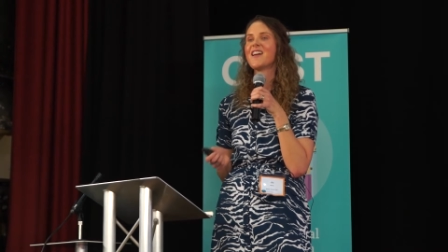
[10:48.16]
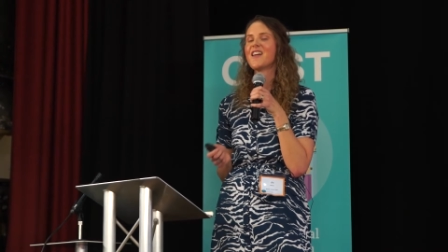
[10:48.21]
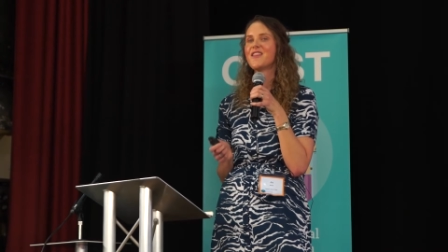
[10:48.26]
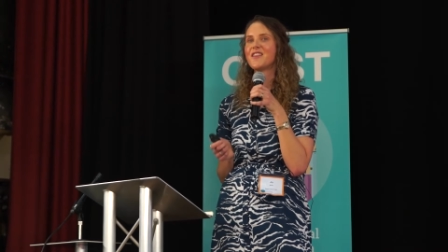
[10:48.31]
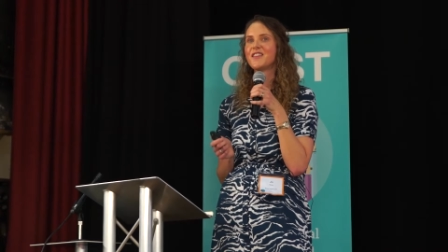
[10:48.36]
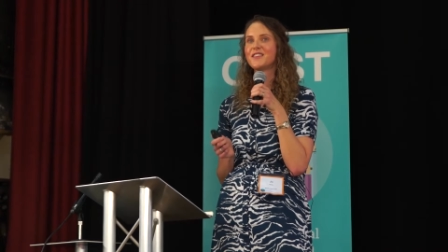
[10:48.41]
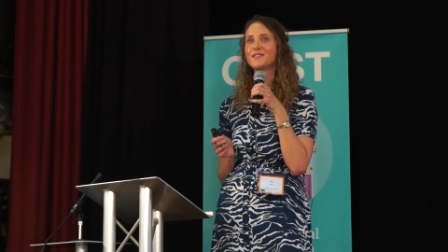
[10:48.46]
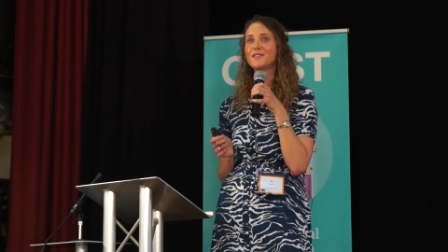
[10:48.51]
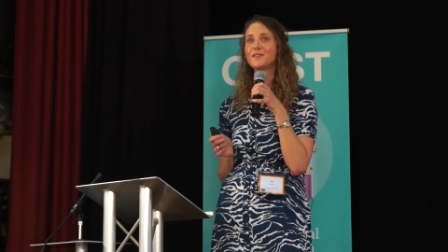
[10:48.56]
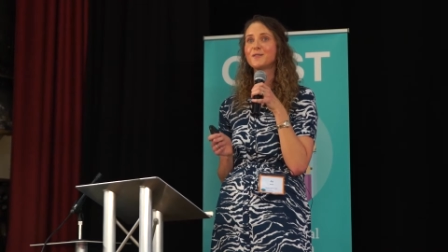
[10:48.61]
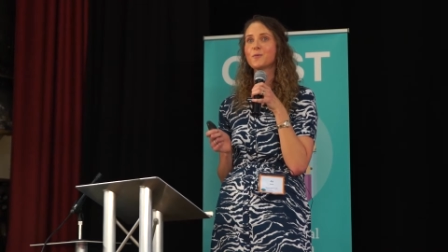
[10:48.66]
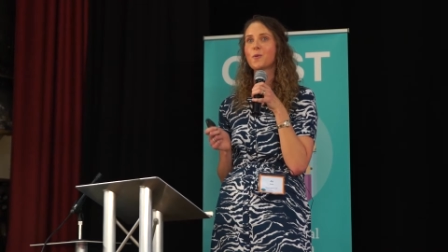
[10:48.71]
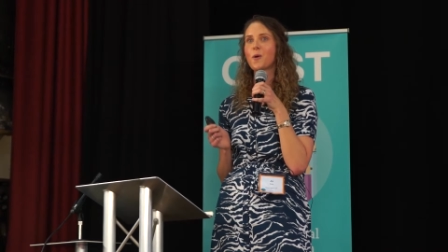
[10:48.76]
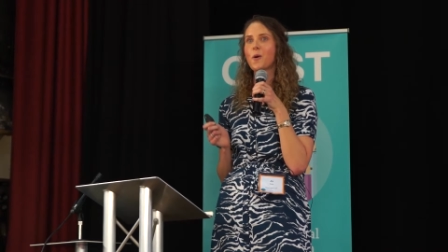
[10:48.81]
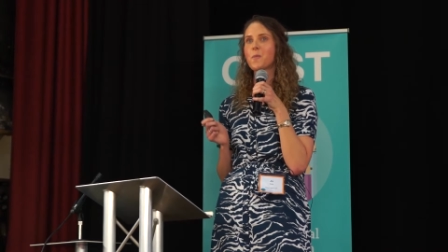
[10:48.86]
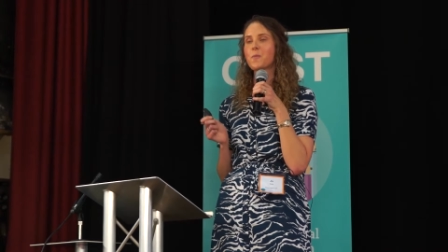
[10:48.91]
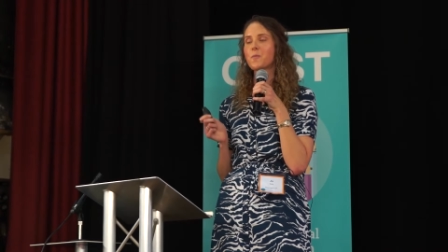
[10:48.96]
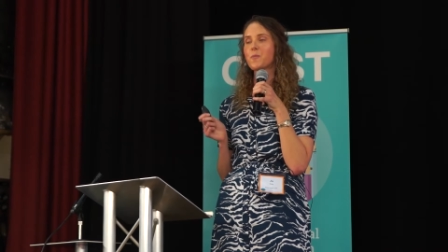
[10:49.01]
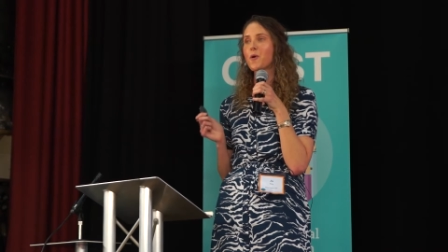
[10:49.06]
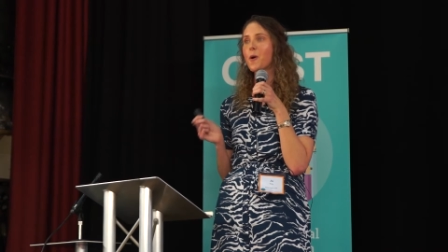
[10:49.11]
This is
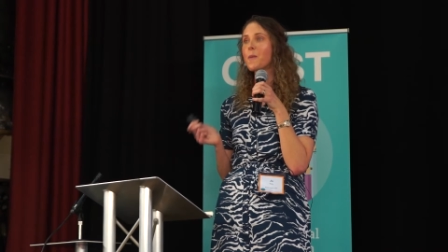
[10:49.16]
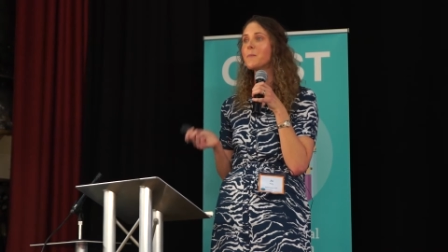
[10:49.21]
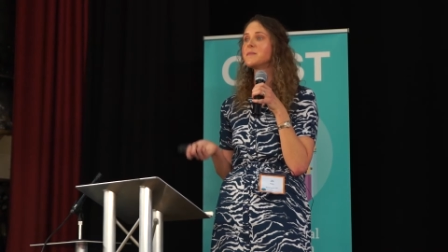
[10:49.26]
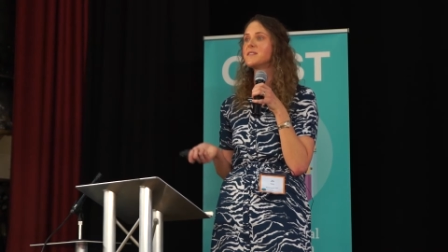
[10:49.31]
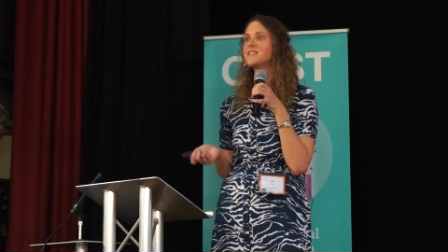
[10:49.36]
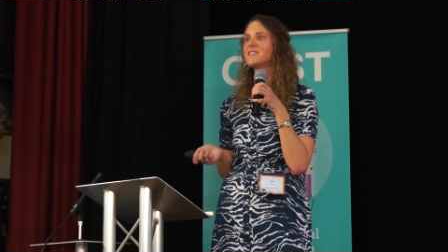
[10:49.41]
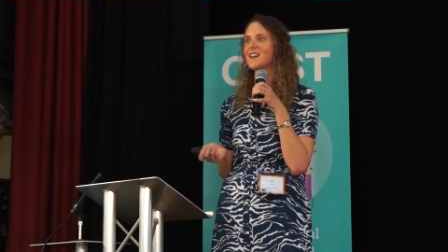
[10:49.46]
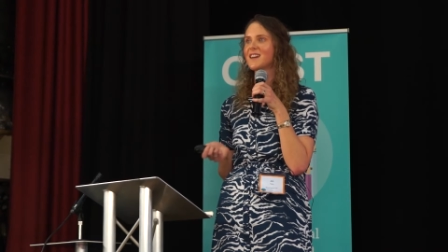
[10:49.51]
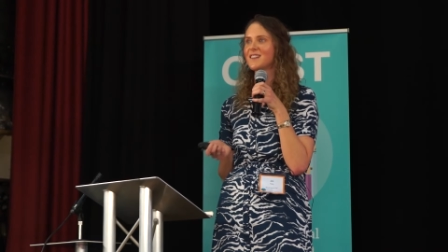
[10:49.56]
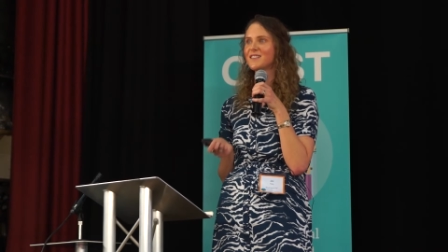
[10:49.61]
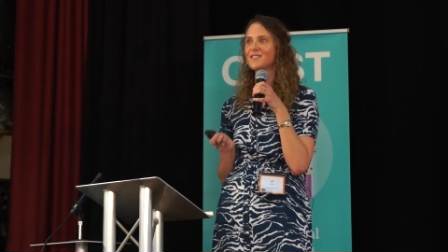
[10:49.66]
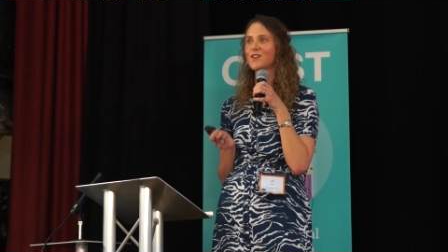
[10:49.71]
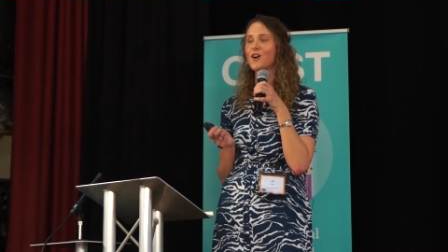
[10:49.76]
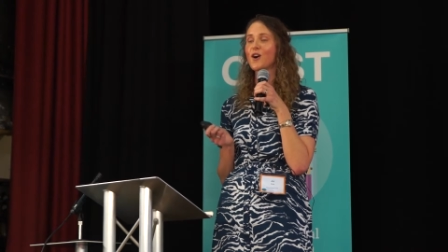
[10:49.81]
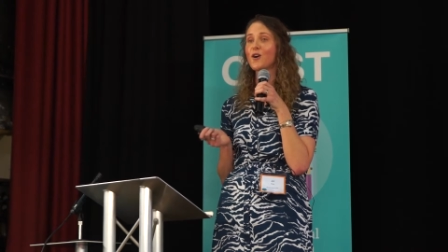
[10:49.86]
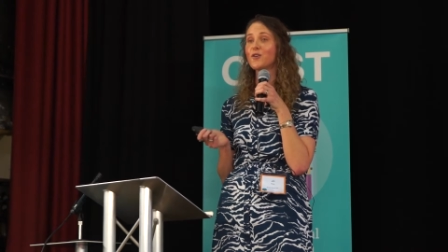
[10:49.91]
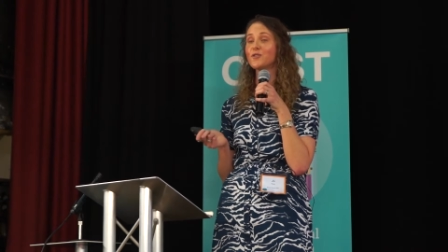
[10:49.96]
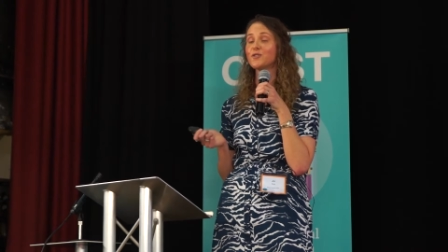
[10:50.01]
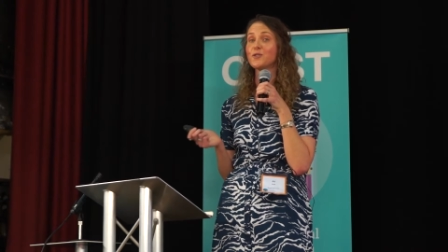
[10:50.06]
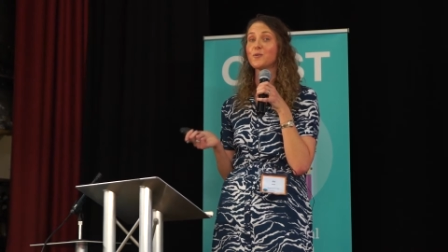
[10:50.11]
what prompted us
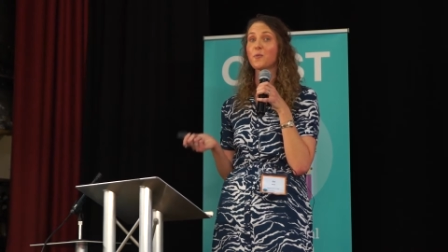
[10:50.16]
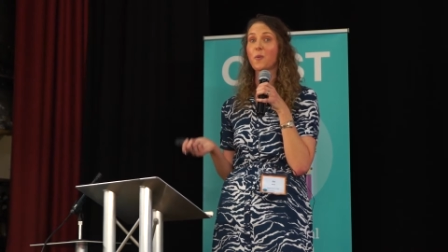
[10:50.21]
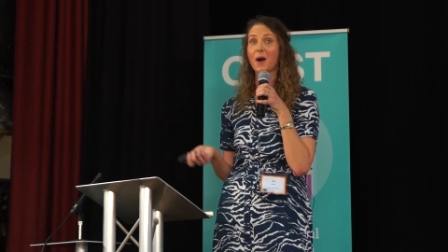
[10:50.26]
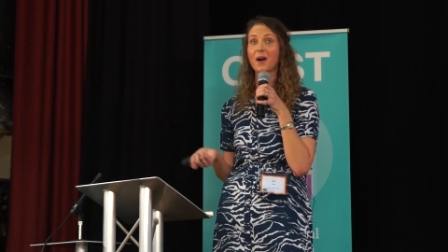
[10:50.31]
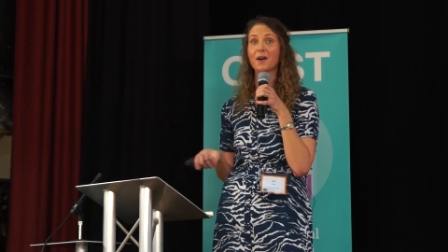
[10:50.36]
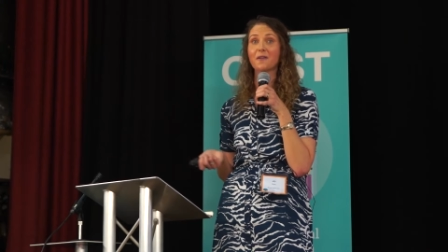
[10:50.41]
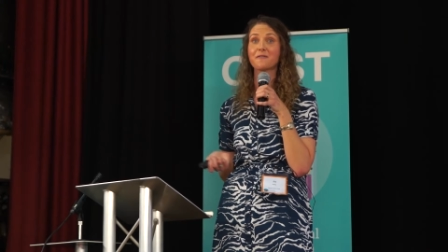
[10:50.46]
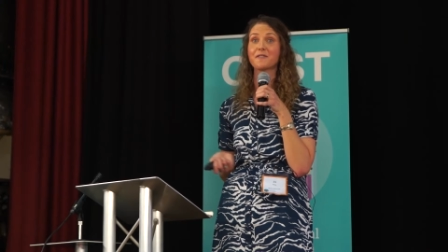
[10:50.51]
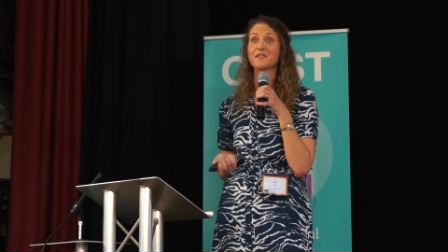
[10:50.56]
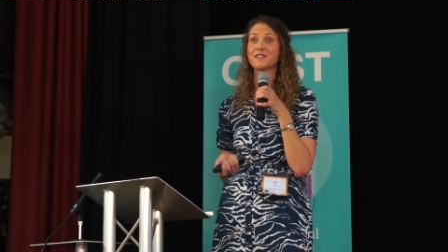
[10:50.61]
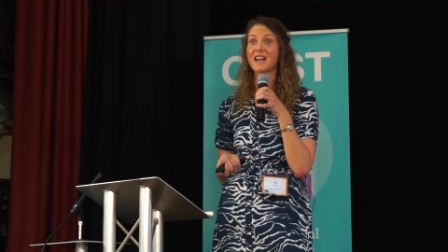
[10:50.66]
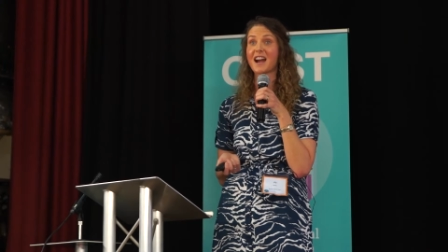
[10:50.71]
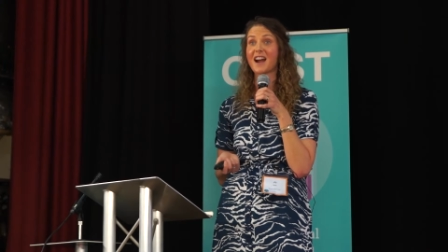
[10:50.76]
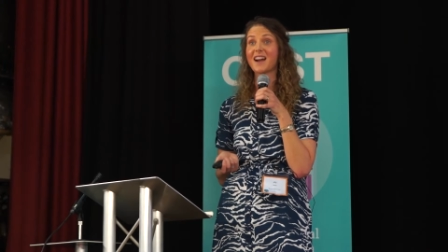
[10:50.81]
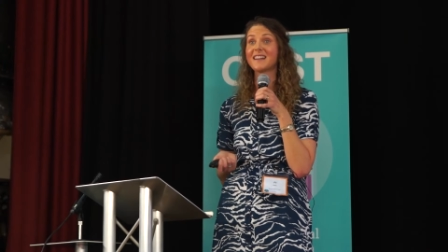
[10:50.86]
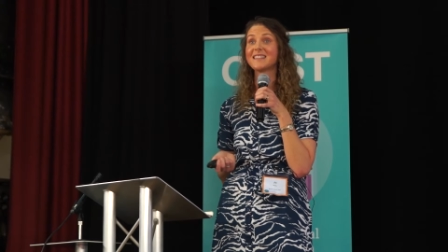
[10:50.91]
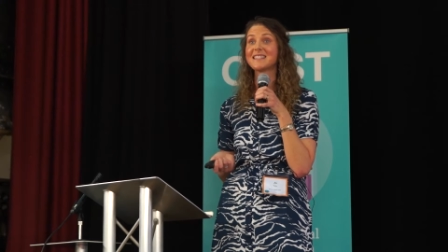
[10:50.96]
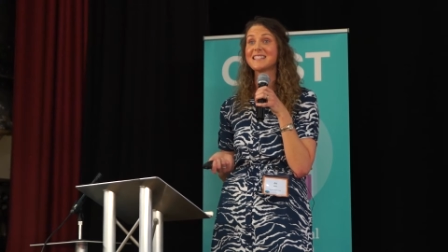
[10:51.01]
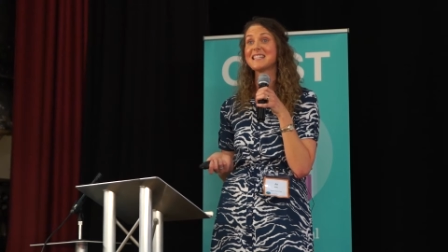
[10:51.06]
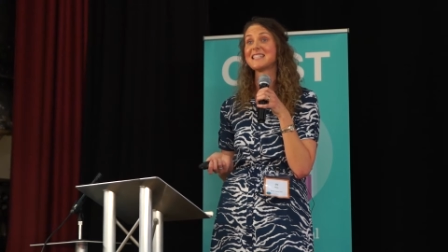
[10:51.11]
all to work for
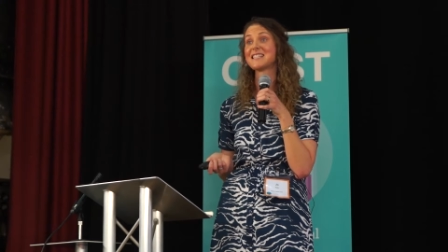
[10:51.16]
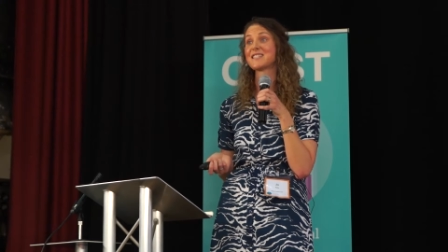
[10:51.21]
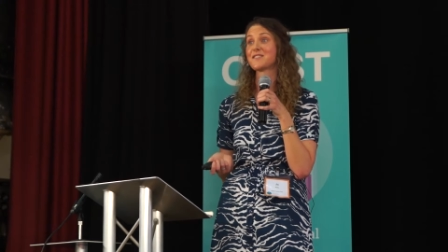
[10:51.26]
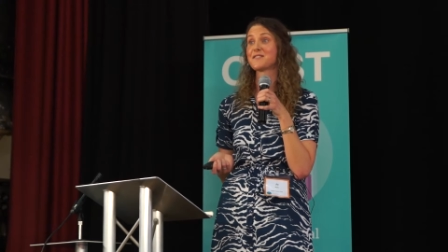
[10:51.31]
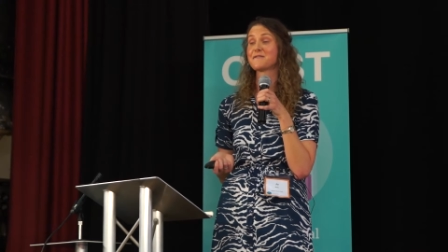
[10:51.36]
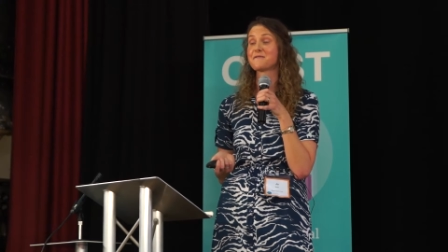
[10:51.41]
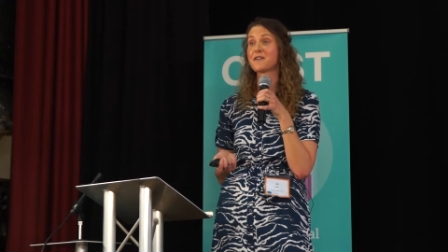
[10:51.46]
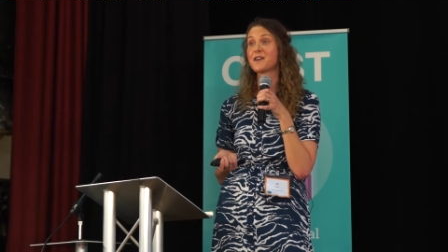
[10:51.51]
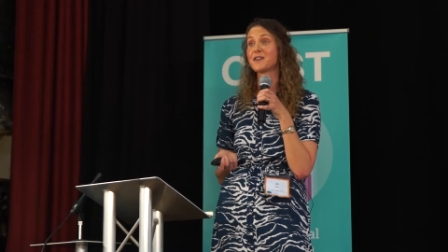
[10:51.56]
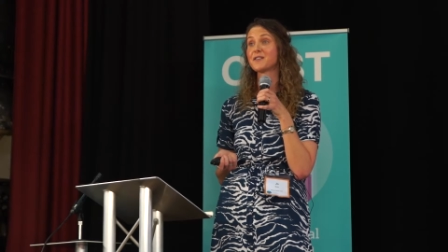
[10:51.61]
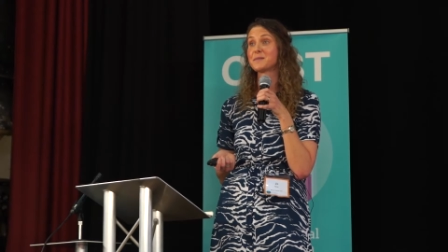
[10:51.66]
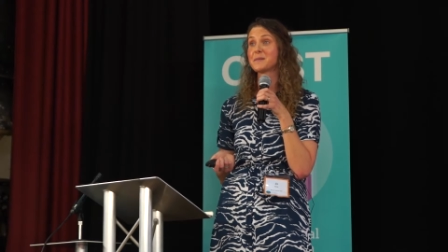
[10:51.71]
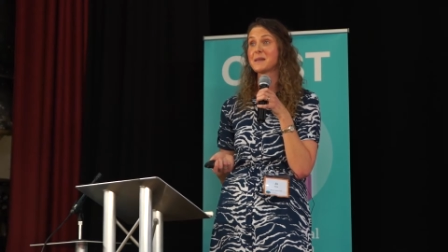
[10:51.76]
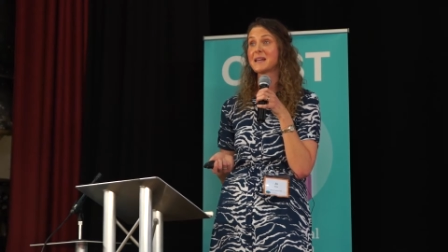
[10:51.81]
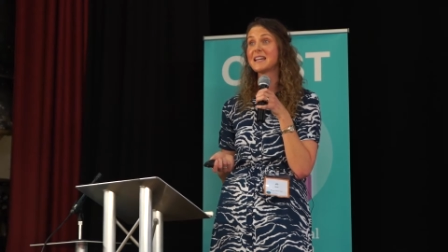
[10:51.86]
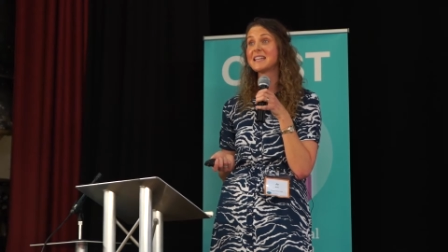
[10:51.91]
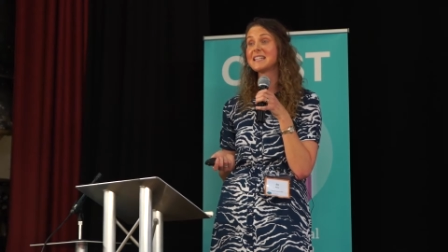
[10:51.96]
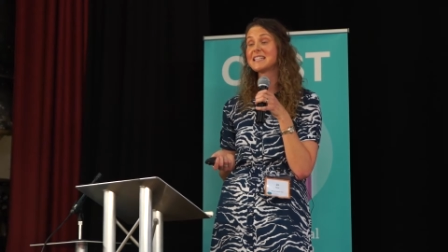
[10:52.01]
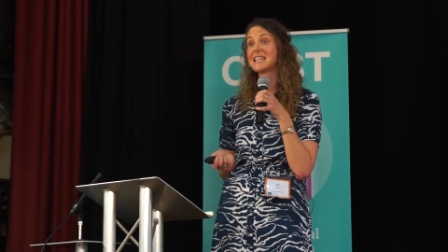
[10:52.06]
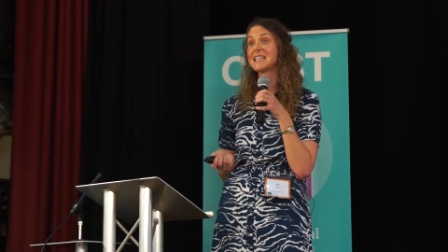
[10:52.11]
charities in the first place.